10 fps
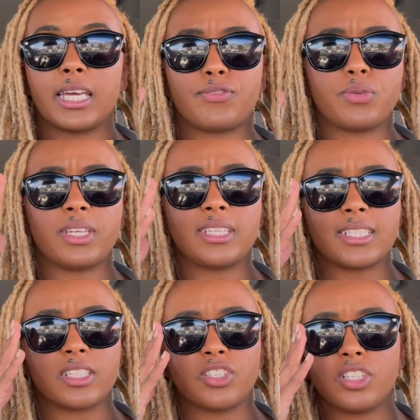If you think
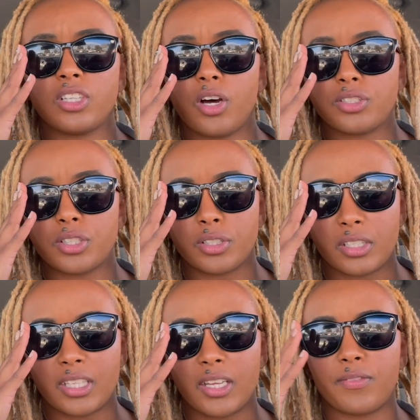that's a good
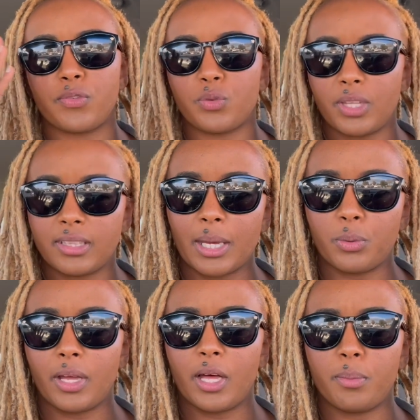alternative, if you think that
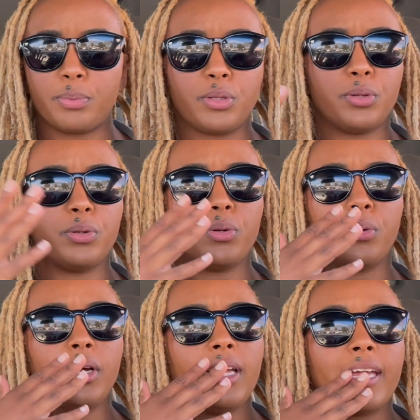will help
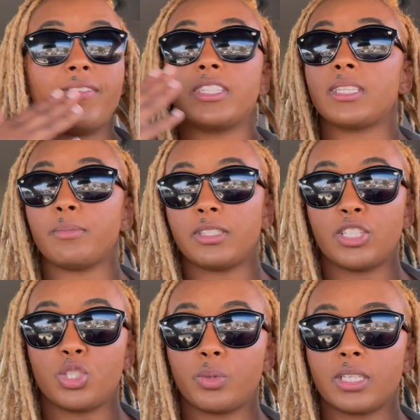you, if it's something
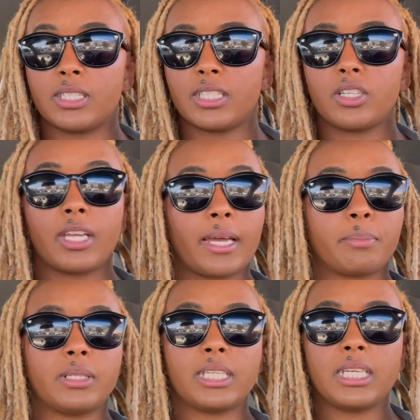that you would consider, like,
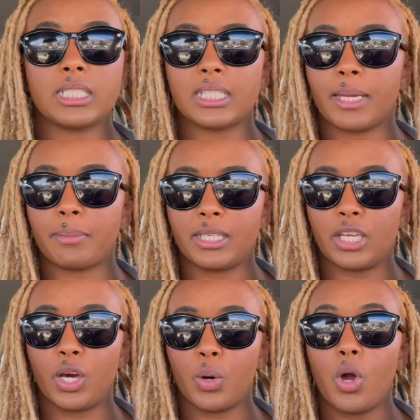please let me
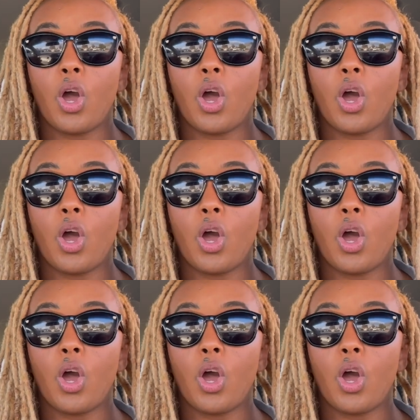know.